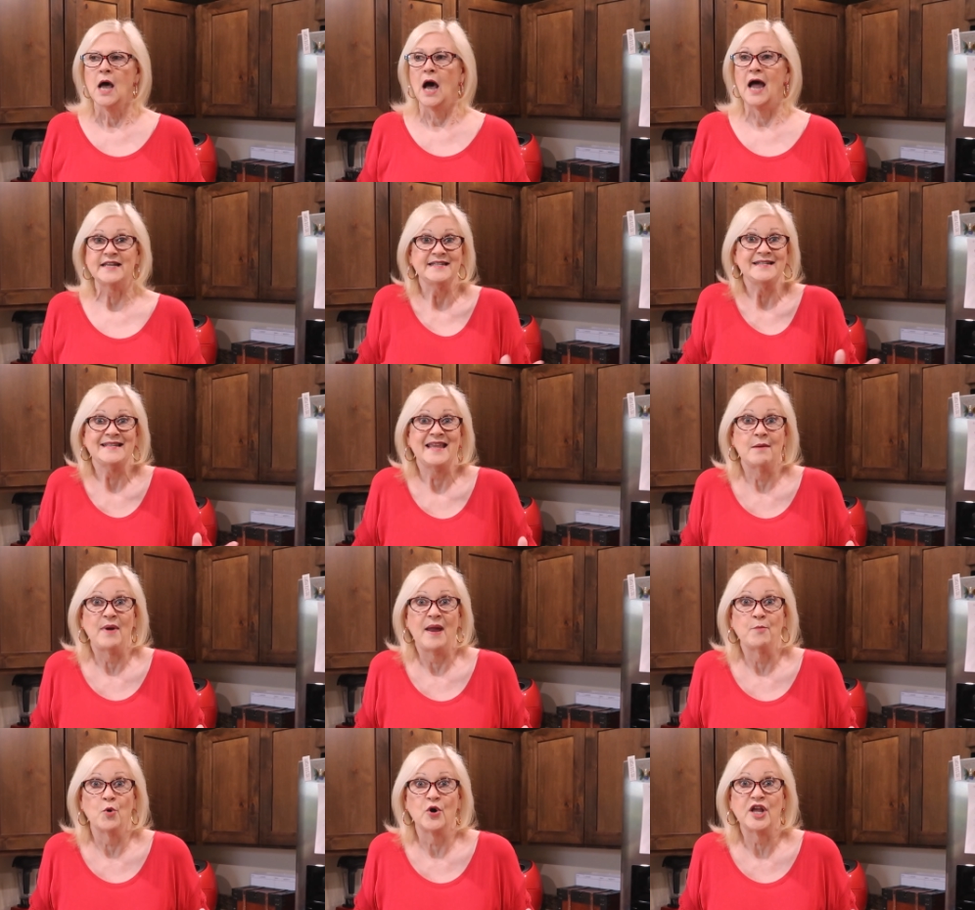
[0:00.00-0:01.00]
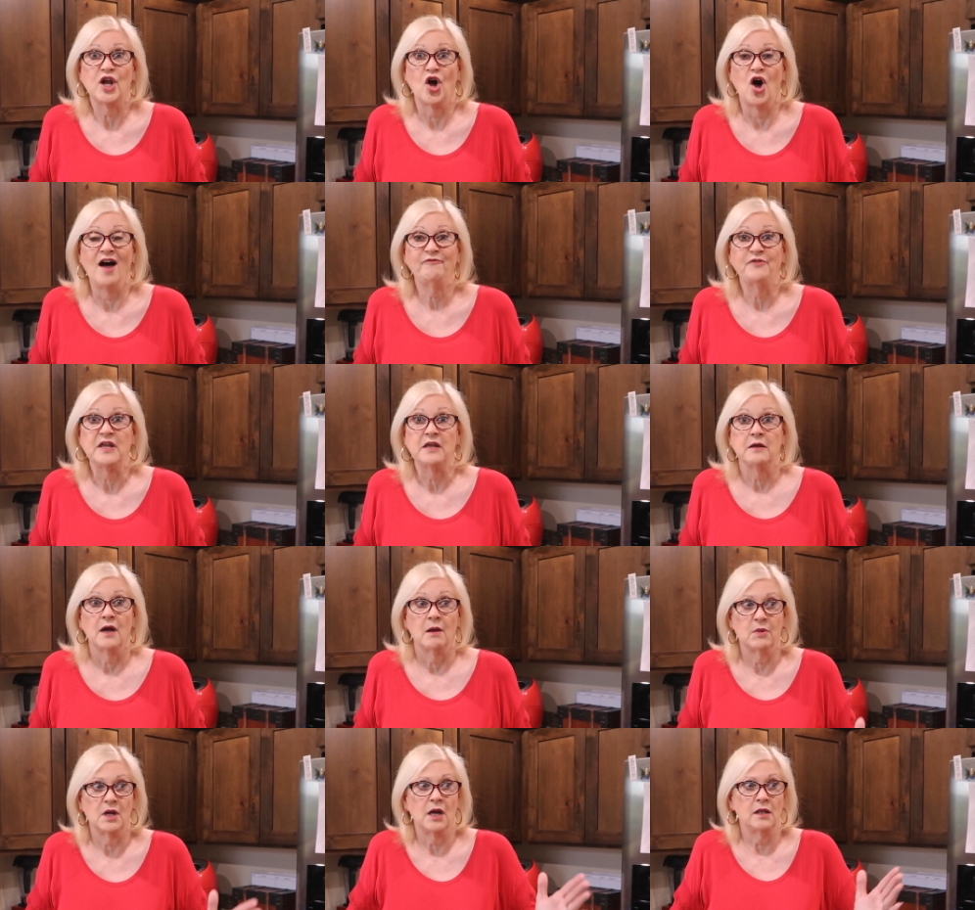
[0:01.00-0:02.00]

I didn't get my morning coffee. I mean,